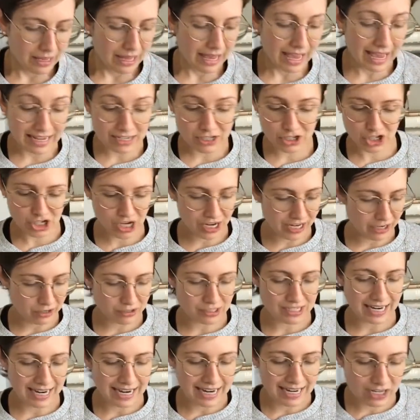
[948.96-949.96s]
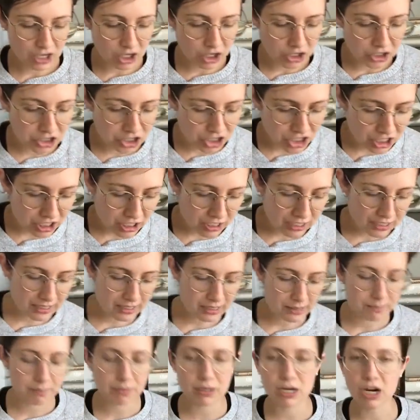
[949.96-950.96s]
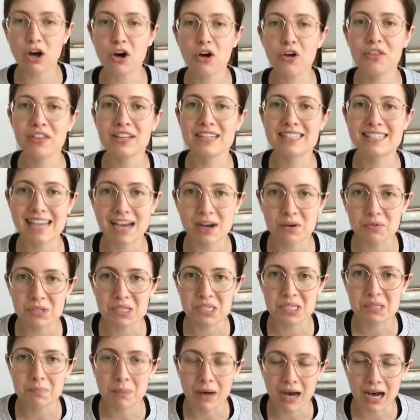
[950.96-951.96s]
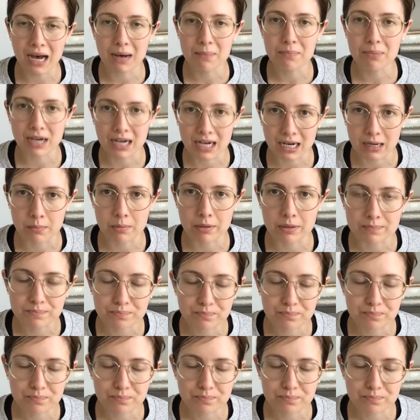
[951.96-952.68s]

and shut out diet culture, but all the doubts pop up.